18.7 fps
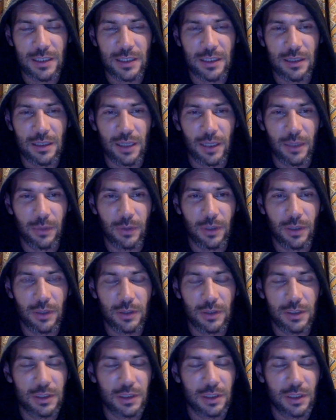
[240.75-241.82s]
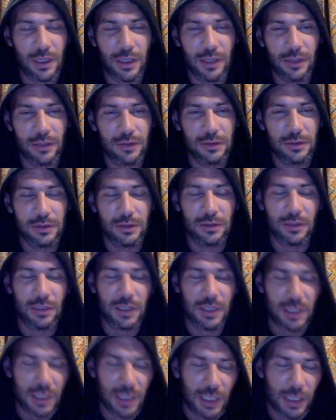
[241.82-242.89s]
And then when I was just trying
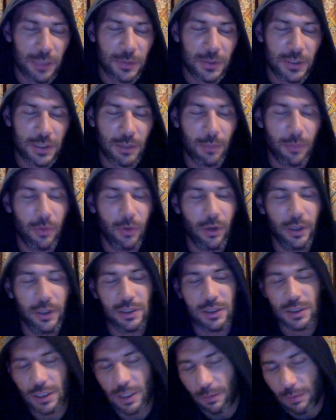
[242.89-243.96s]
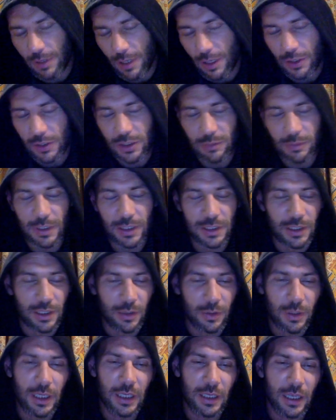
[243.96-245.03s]
to sleep at some point, she just kept nudging me. So
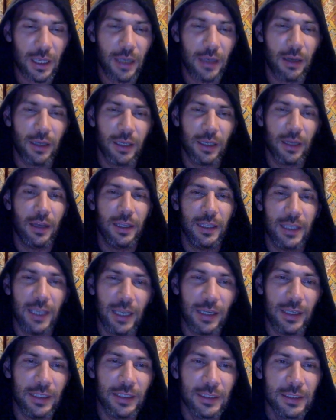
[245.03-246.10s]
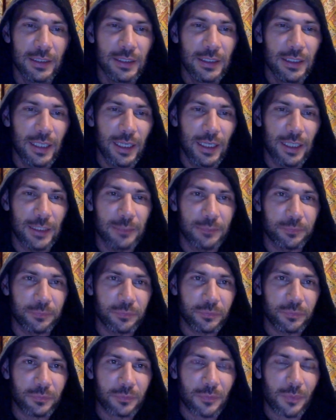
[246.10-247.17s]
yeah, I get it. And
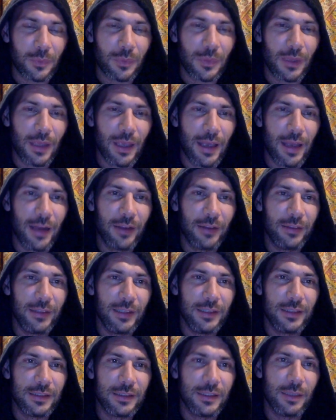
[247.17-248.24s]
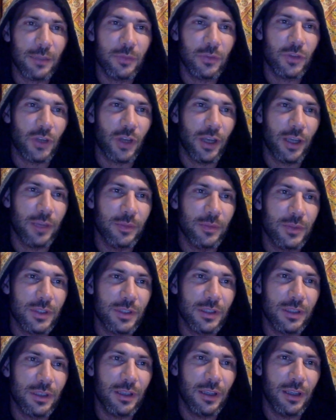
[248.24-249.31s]
I think
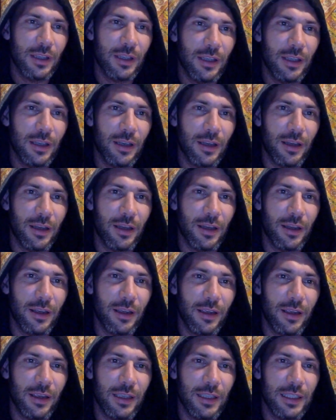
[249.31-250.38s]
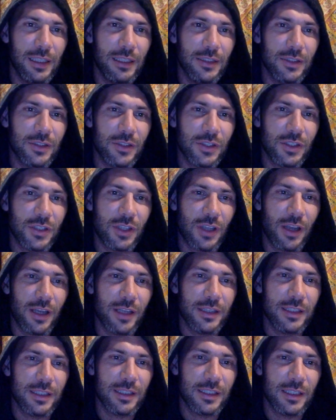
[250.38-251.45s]
sometimes in
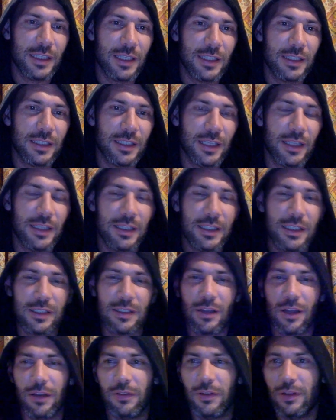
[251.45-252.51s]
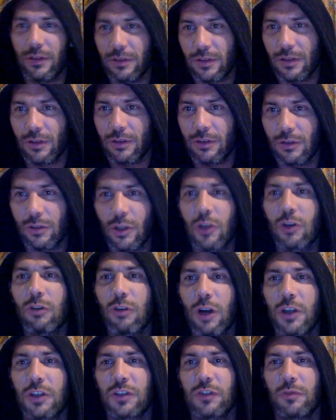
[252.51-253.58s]
society is, and this is kind of the
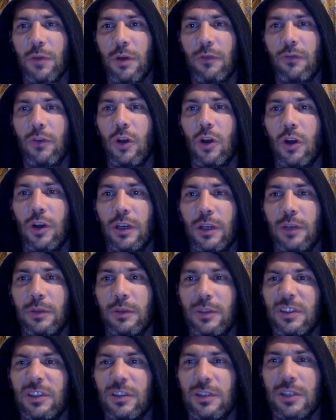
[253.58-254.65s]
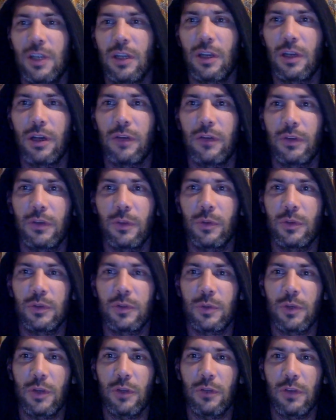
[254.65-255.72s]
crux of my vlog, and I'm going to just turn it off. I don't want to
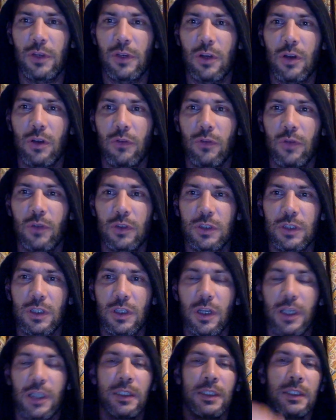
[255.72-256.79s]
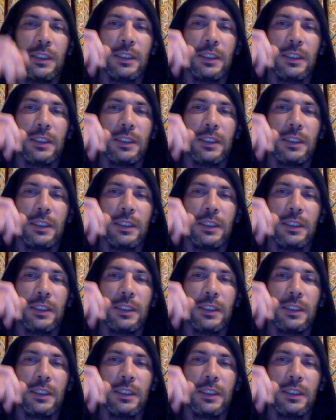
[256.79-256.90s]
do an overly long vlog tonight.